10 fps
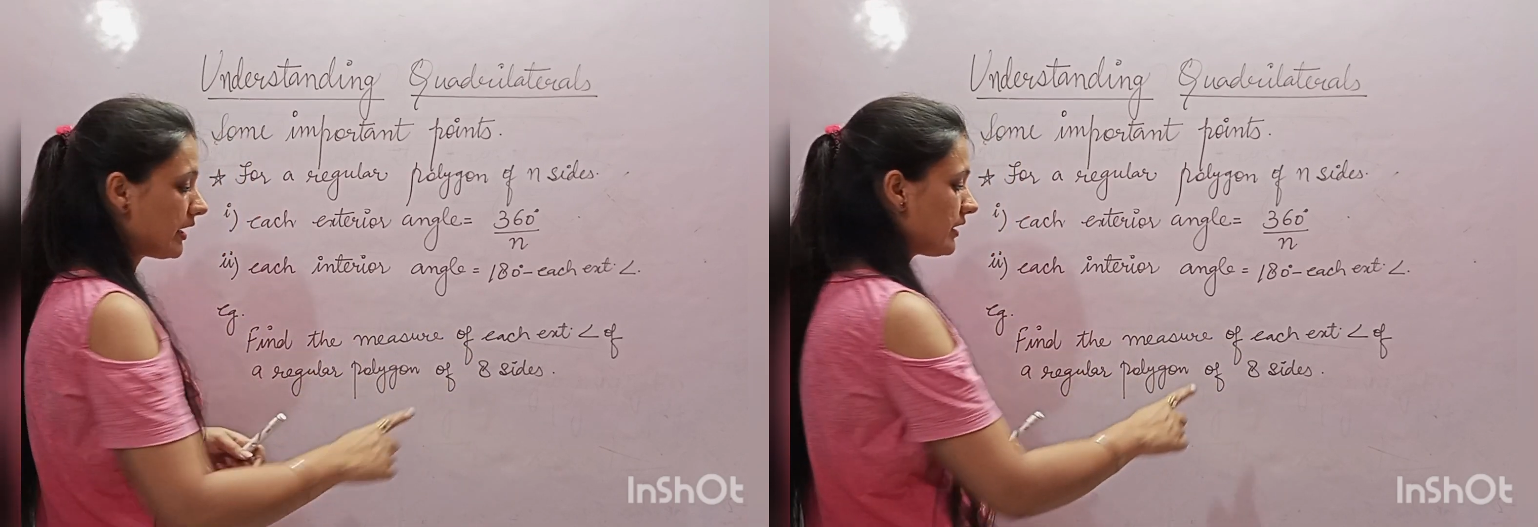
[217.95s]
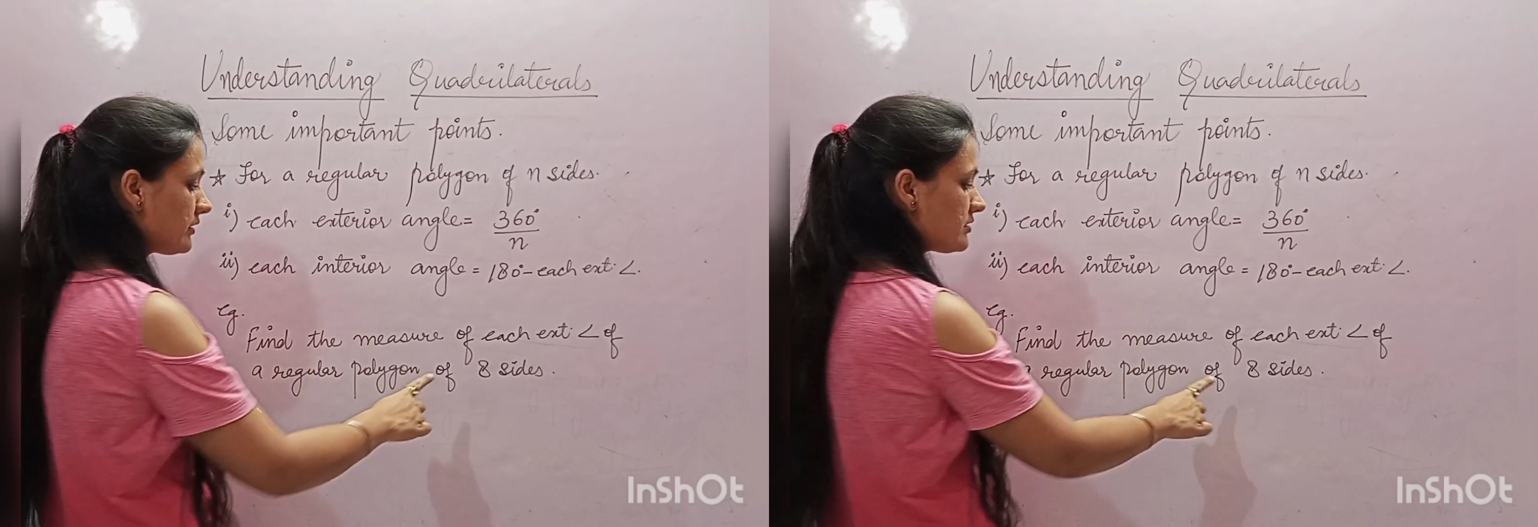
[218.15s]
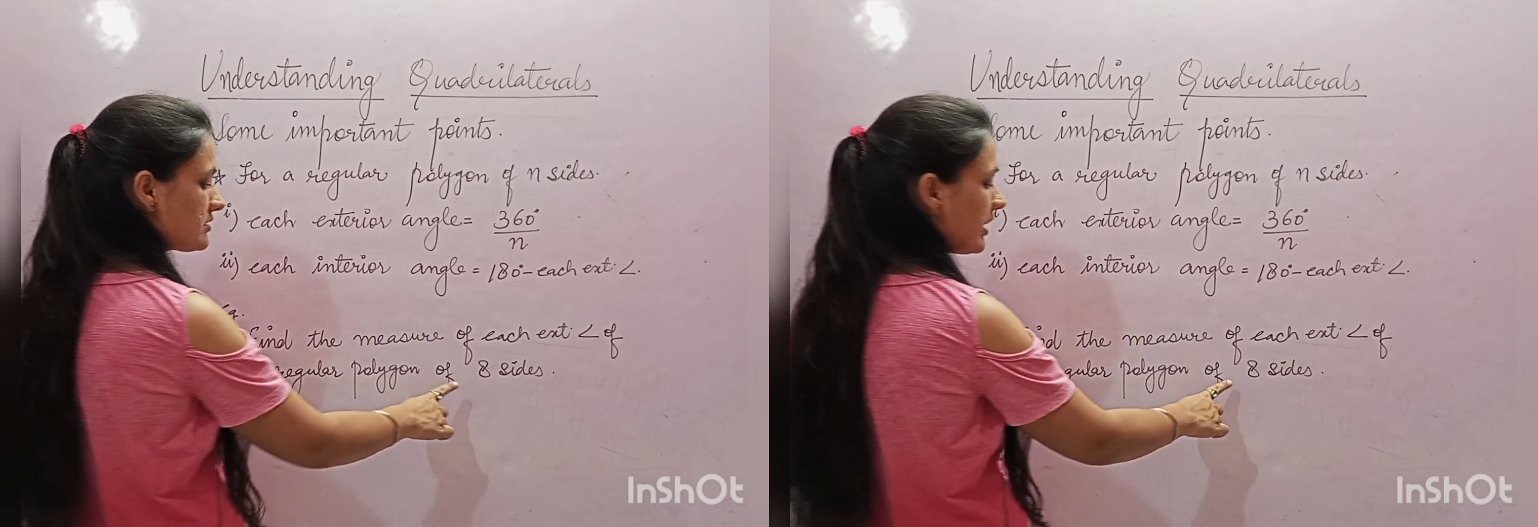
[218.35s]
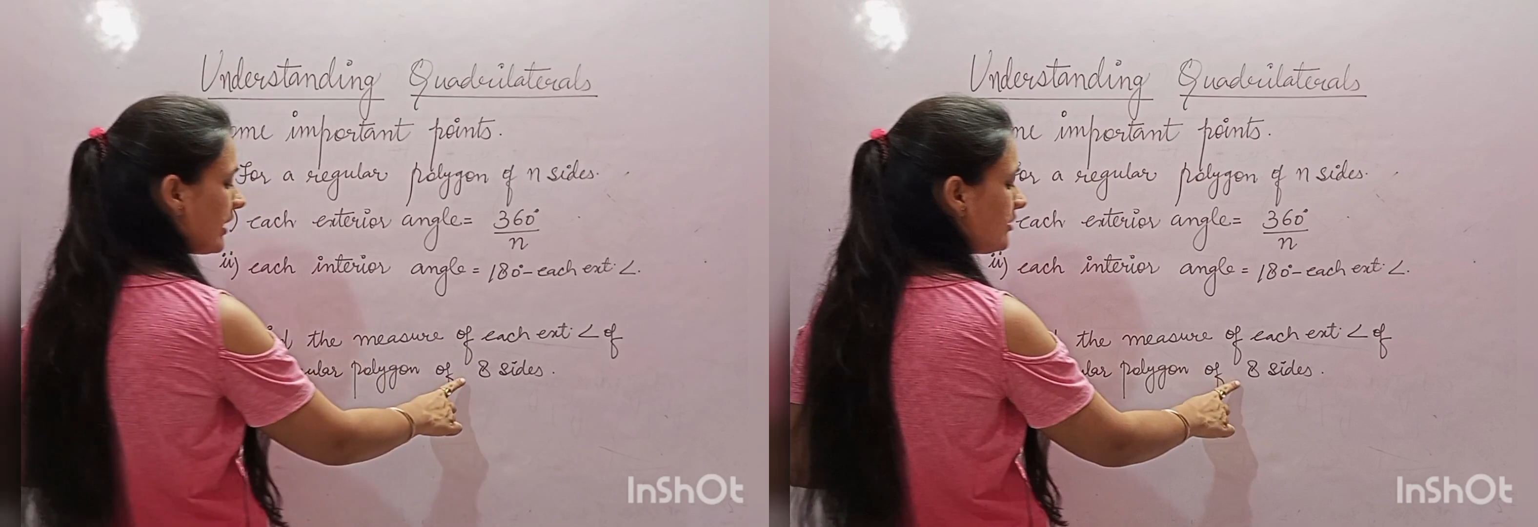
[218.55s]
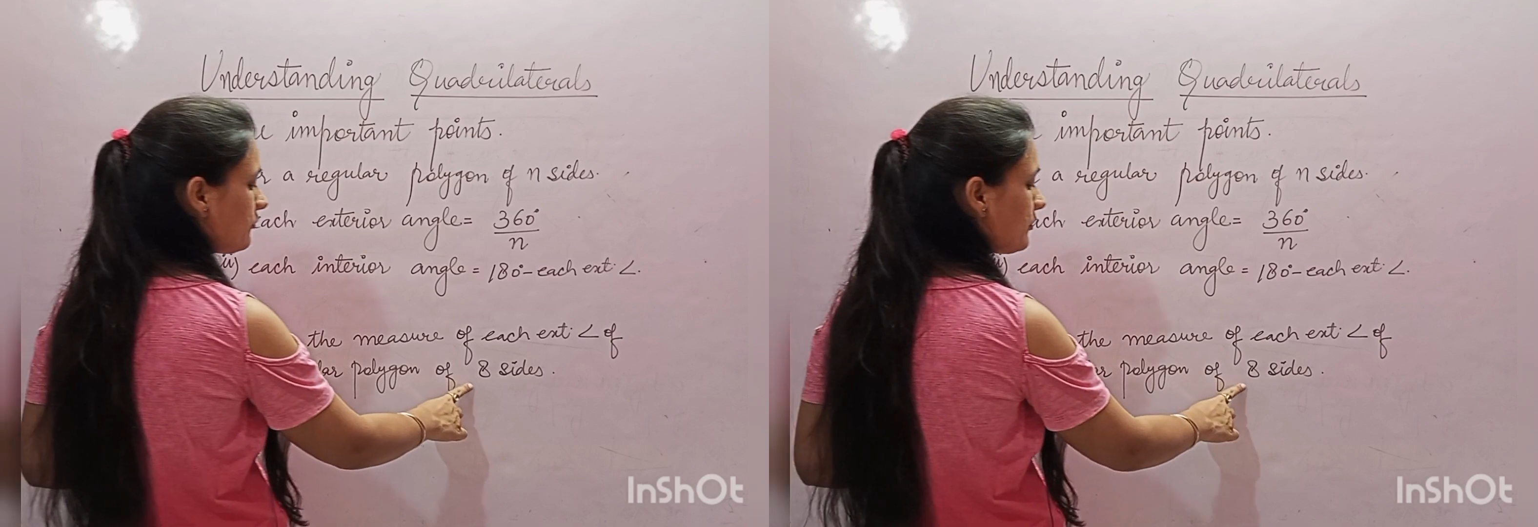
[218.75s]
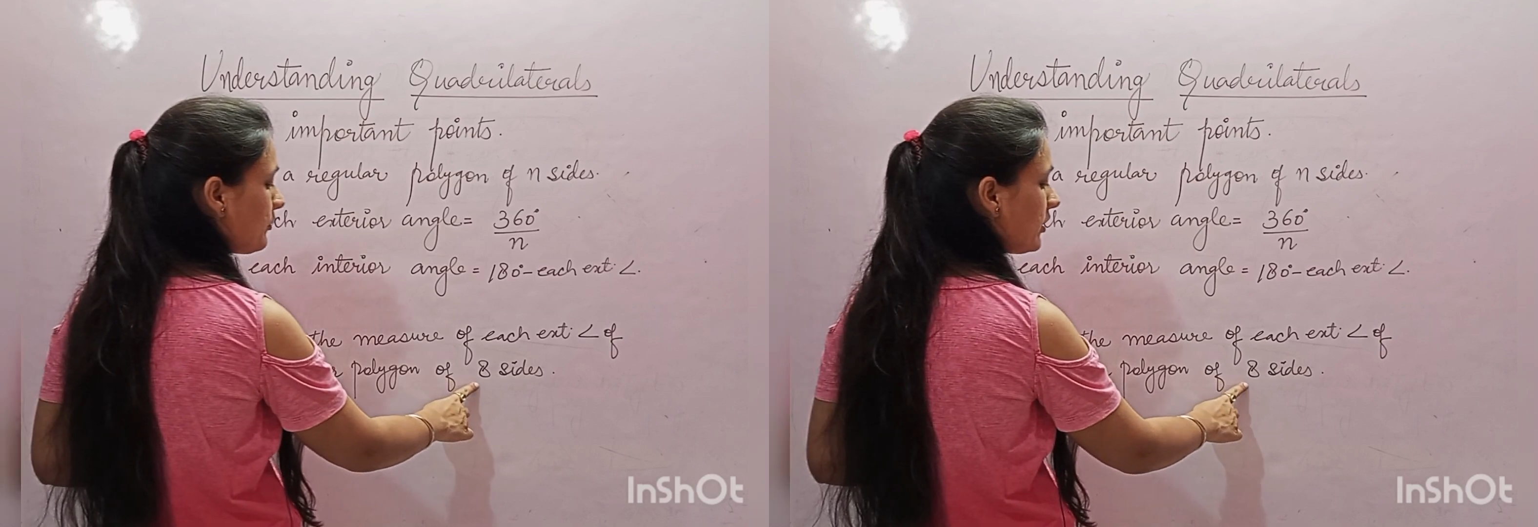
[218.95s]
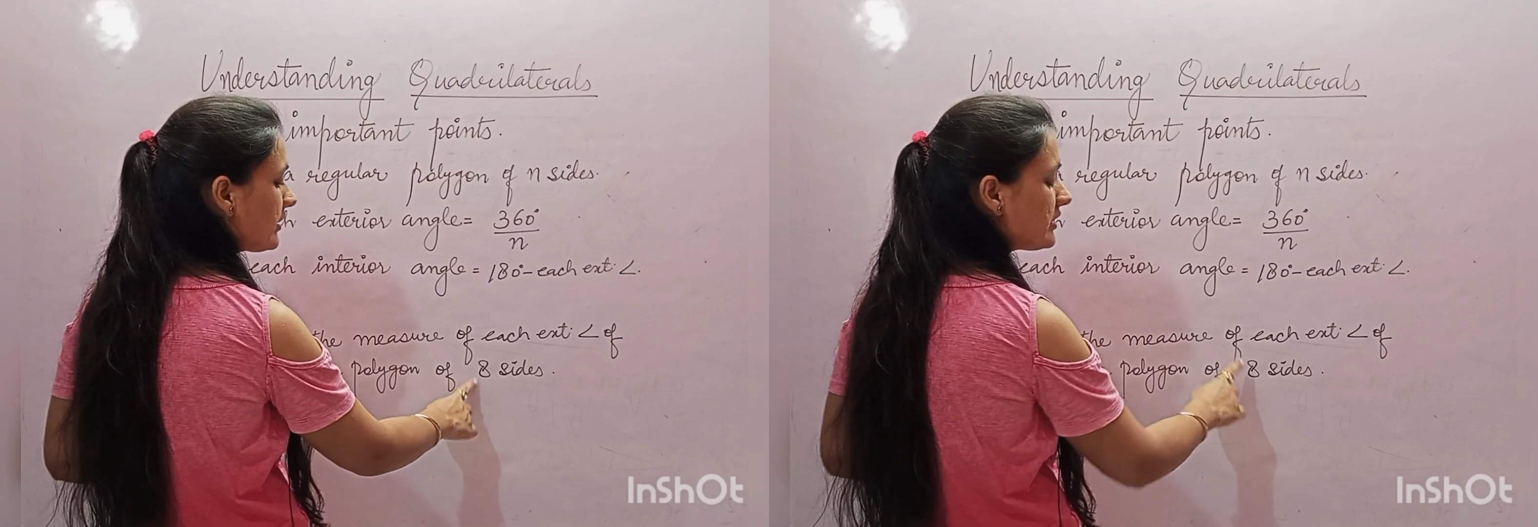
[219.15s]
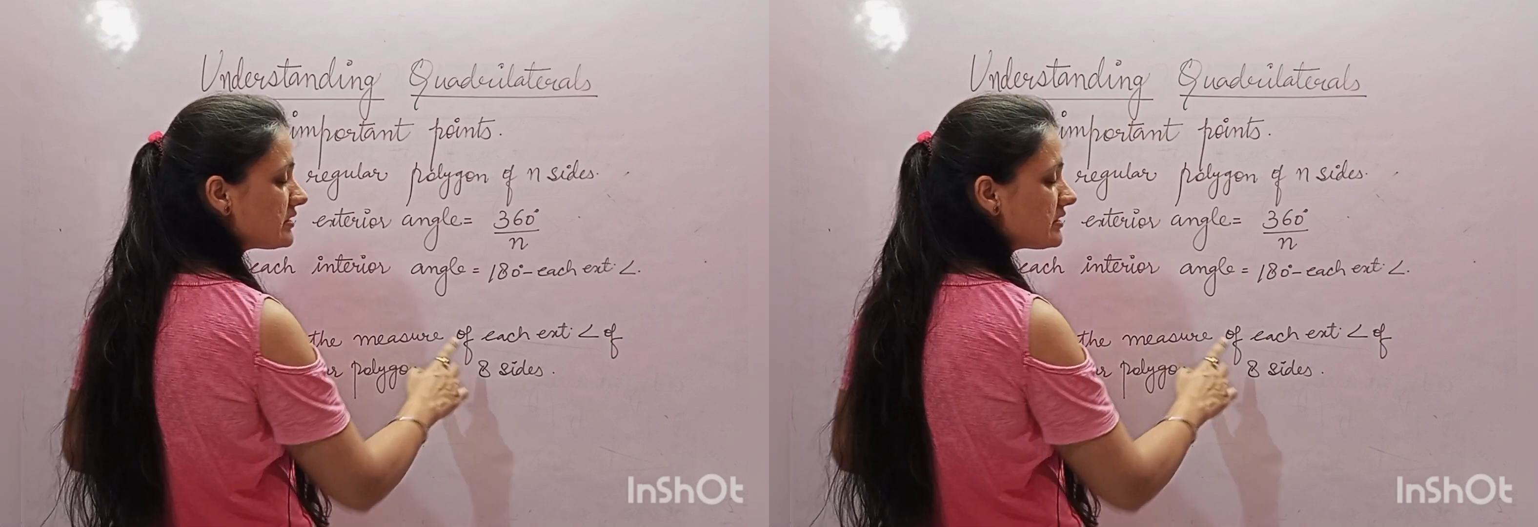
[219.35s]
and the side of a polygon